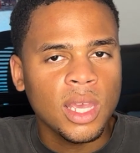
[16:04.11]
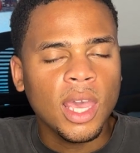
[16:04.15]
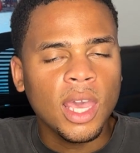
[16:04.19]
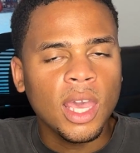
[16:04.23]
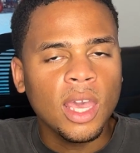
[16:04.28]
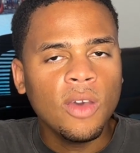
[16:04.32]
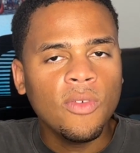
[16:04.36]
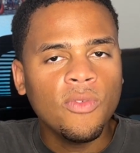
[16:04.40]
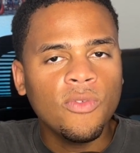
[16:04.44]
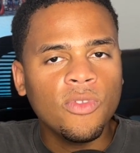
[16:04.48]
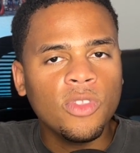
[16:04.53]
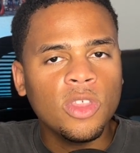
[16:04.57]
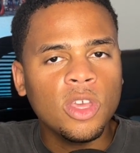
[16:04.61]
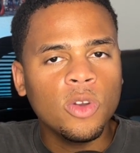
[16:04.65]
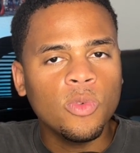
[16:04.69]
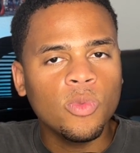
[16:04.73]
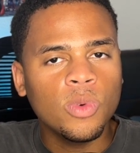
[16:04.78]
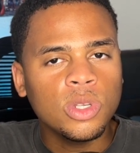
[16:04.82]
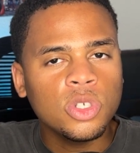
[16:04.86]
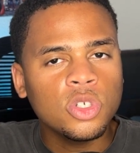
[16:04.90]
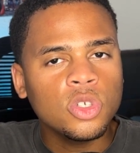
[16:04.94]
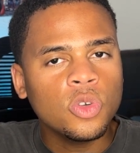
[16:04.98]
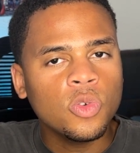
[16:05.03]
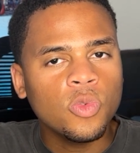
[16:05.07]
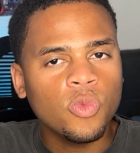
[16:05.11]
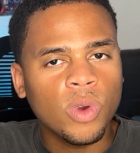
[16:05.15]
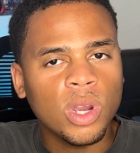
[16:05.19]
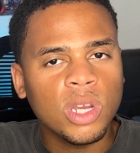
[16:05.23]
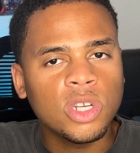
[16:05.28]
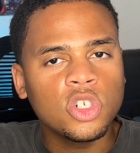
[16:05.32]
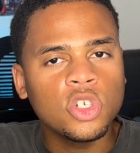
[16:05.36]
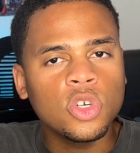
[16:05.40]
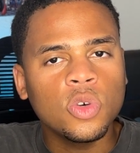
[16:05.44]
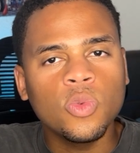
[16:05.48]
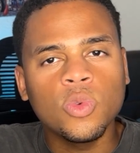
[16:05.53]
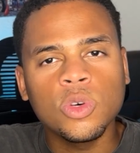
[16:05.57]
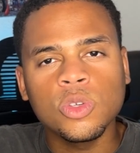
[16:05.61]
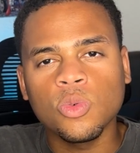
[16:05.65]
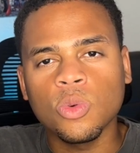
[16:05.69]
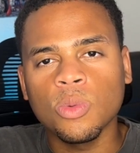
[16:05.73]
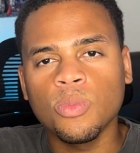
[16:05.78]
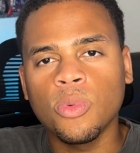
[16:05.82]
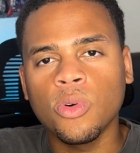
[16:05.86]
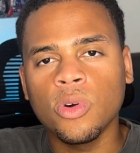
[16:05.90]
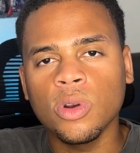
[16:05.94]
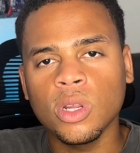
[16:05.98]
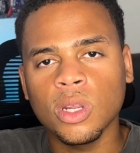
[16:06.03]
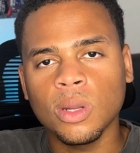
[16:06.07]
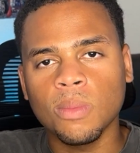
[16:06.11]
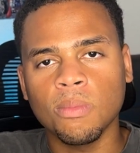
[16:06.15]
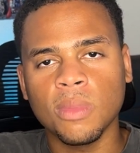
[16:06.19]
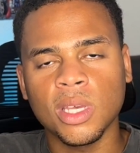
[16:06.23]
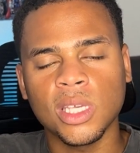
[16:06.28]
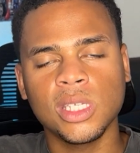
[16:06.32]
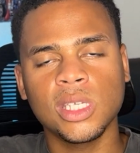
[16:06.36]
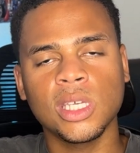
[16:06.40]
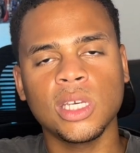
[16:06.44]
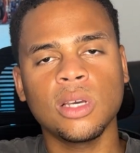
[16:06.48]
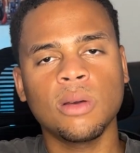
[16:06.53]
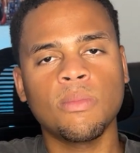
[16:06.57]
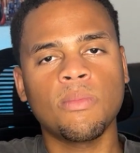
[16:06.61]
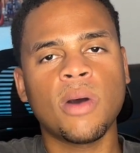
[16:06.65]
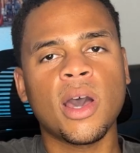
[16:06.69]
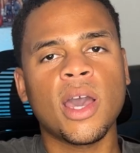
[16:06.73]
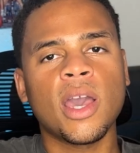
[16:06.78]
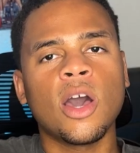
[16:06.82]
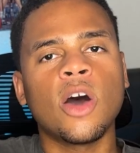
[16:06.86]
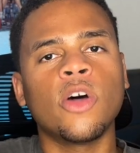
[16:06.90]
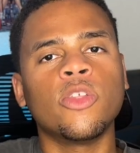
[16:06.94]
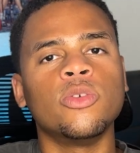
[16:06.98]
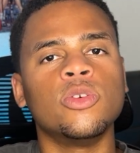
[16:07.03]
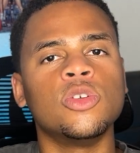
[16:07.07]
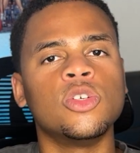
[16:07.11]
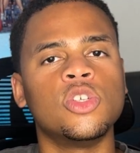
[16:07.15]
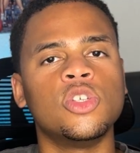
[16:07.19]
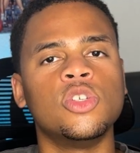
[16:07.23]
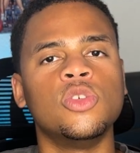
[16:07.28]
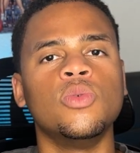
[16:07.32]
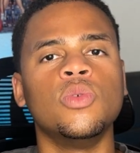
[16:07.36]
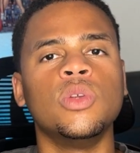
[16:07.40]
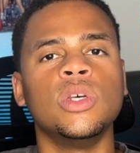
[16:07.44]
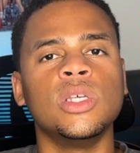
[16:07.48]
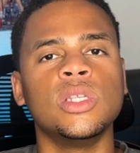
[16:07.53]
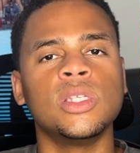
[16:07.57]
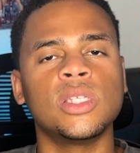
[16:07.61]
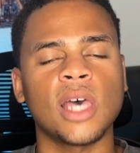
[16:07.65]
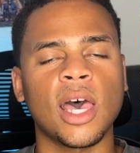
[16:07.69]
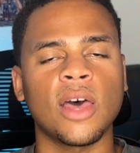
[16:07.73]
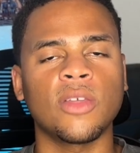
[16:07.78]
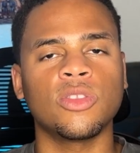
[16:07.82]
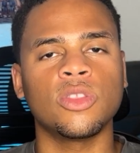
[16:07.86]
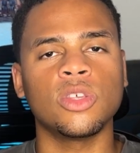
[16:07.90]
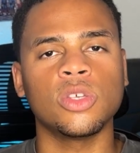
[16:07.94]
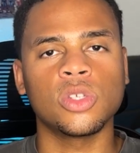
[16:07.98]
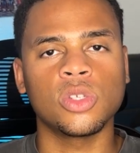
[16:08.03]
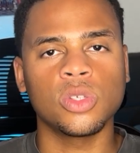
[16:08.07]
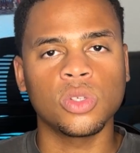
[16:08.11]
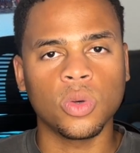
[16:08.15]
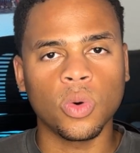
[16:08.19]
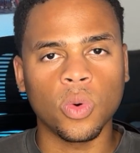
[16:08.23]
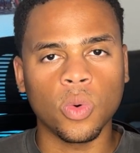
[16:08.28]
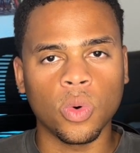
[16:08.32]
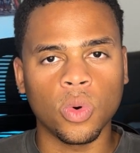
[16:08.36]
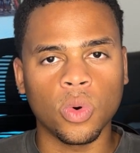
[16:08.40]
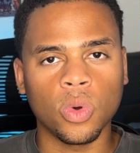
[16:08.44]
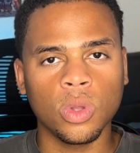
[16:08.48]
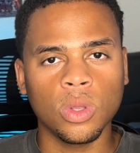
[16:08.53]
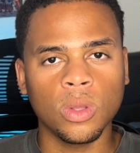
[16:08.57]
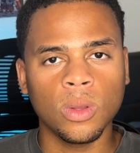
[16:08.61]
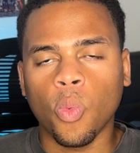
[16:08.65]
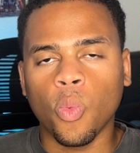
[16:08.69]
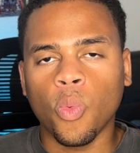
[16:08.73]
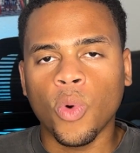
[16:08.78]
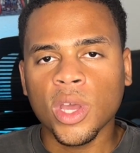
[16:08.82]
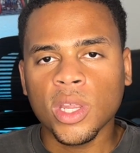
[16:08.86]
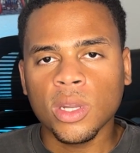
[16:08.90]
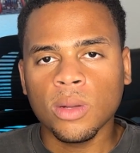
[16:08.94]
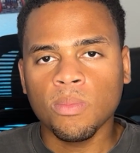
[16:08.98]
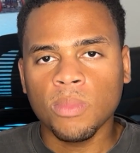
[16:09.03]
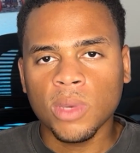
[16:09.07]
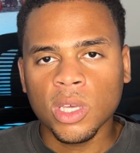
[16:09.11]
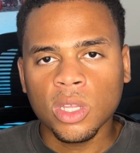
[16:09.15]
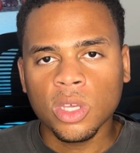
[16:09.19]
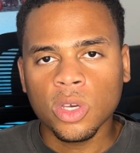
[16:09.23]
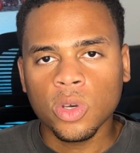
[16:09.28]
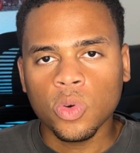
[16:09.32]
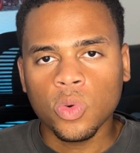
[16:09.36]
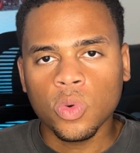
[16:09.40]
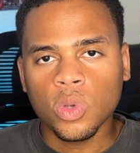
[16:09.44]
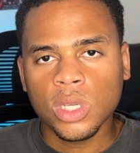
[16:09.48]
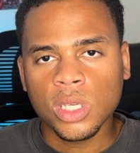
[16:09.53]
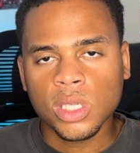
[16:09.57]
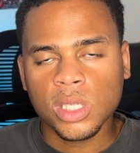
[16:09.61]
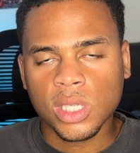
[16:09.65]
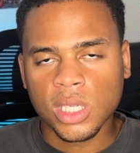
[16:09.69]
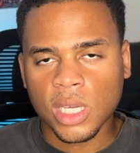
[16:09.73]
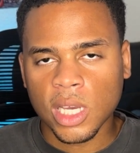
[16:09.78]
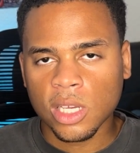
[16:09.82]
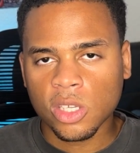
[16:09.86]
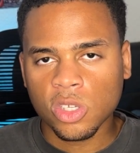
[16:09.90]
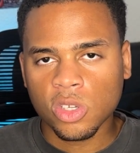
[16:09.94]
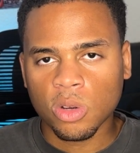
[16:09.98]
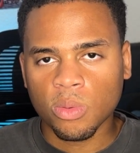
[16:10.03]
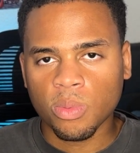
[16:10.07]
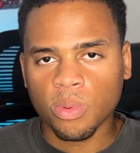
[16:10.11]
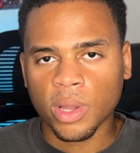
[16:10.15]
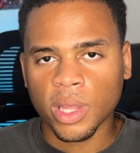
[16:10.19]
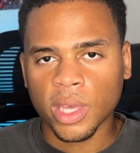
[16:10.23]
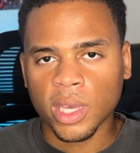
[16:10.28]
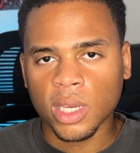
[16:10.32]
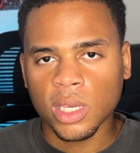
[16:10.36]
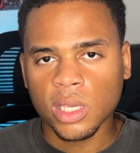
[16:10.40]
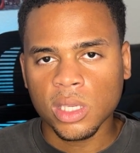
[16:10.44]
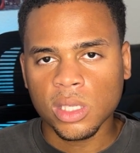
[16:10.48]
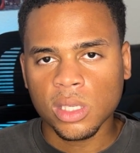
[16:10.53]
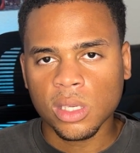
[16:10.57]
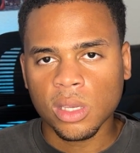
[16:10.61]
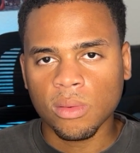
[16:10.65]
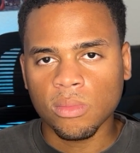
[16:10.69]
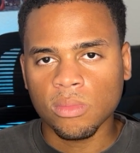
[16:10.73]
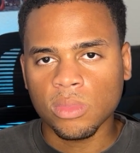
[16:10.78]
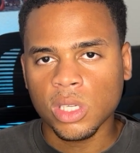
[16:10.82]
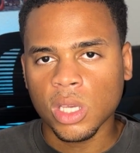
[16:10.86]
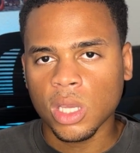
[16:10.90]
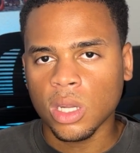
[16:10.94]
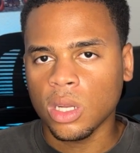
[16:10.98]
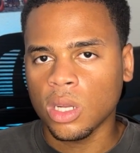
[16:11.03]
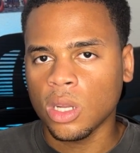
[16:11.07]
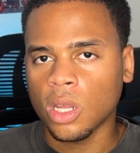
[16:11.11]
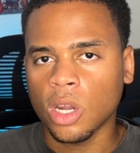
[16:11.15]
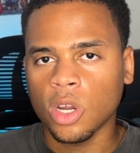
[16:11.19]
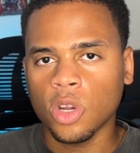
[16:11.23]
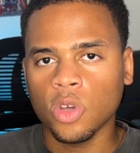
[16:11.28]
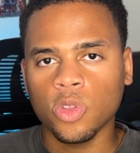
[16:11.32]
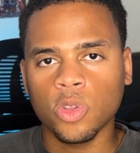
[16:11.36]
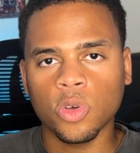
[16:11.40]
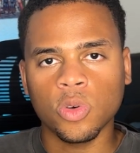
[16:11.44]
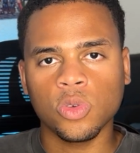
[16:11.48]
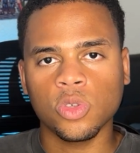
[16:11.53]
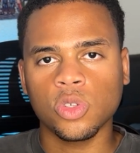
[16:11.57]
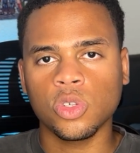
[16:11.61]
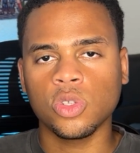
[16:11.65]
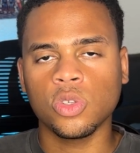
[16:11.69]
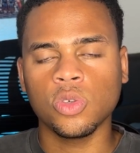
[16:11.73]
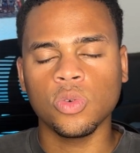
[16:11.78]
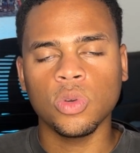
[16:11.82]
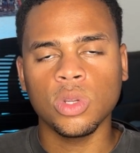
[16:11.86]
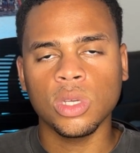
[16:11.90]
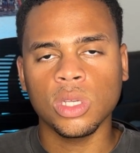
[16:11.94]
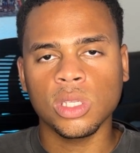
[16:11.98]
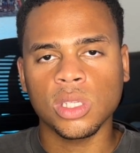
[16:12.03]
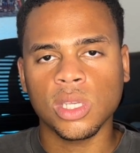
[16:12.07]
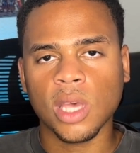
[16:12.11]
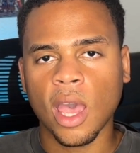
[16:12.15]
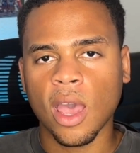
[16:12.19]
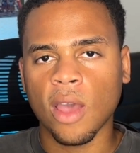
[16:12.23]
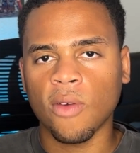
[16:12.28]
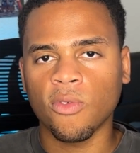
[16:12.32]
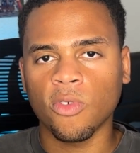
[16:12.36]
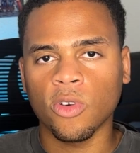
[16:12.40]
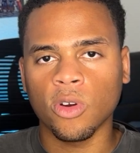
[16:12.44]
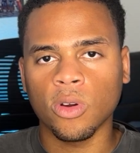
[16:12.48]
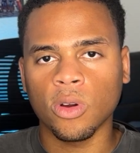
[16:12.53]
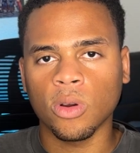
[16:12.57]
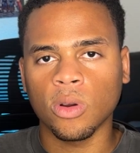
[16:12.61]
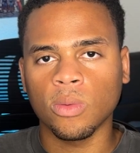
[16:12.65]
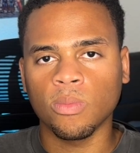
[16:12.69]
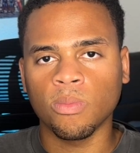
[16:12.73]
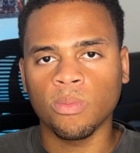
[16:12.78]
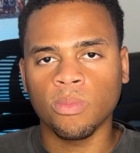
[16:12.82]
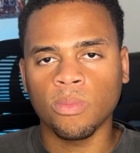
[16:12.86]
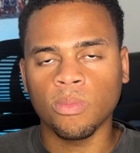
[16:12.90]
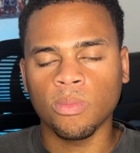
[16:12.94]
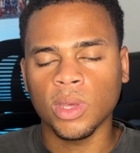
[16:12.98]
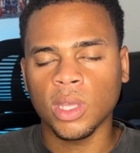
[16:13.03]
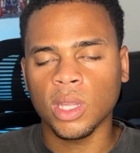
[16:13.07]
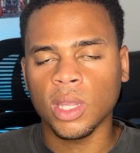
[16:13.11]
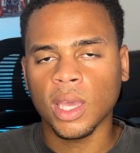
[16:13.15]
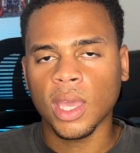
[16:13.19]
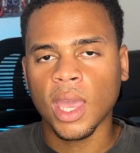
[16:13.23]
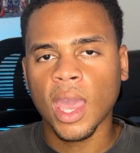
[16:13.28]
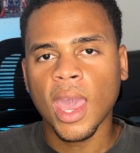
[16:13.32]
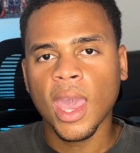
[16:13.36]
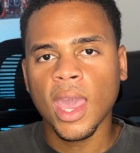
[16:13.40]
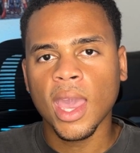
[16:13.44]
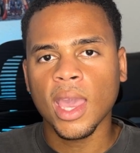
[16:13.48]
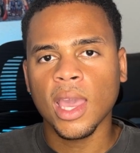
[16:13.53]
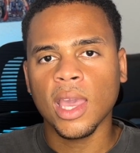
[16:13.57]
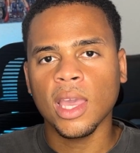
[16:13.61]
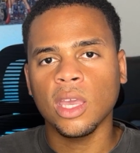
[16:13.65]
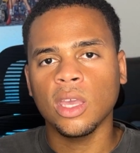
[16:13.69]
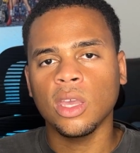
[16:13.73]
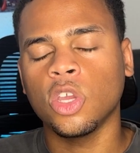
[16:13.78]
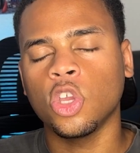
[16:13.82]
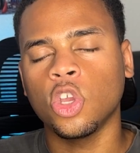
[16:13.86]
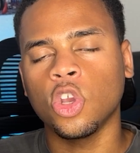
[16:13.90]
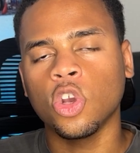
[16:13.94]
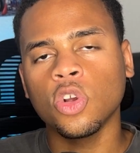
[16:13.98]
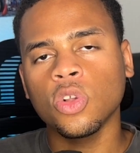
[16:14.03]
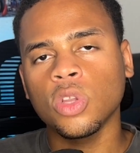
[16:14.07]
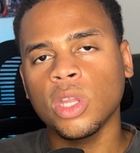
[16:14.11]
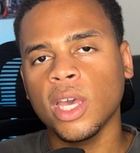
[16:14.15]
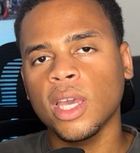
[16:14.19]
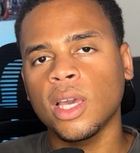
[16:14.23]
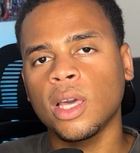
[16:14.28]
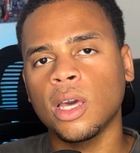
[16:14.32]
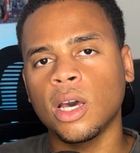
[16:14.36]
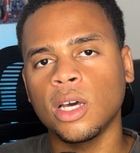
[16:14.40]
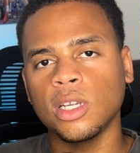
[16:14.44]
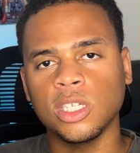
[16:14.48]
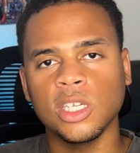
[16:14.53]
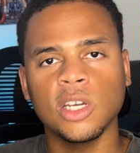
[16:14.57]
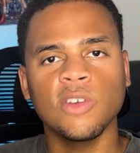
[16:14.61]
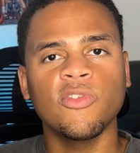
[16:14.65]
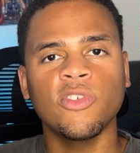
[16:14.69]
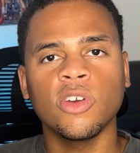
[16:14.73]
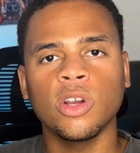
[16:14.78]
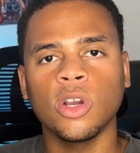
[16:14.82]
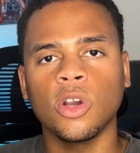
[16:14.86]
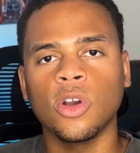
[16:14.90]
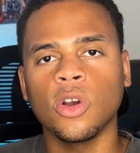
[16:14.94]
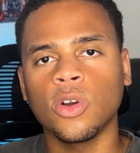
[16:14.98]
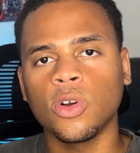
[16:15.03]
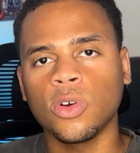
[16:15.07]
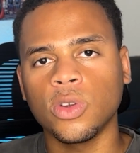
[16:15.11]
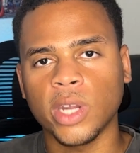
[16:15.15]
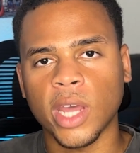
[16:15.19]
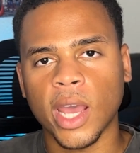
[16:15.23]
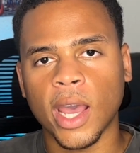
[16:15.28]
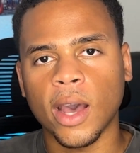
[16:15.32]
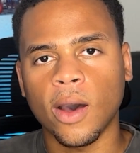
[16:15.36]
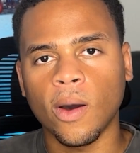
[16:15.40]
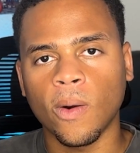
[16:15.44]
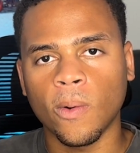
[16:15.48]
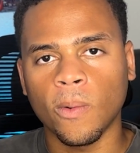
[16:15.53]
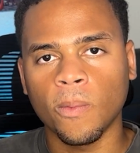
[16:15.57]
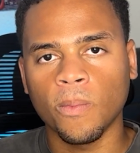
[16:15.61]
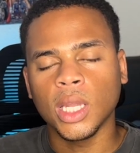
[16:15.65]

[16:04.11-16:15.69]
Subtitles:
If the original Rachel was reported missing by other students at the school, when Mila Kunis takes her place, did none of those students ever be like, hey, you're like a different girl now?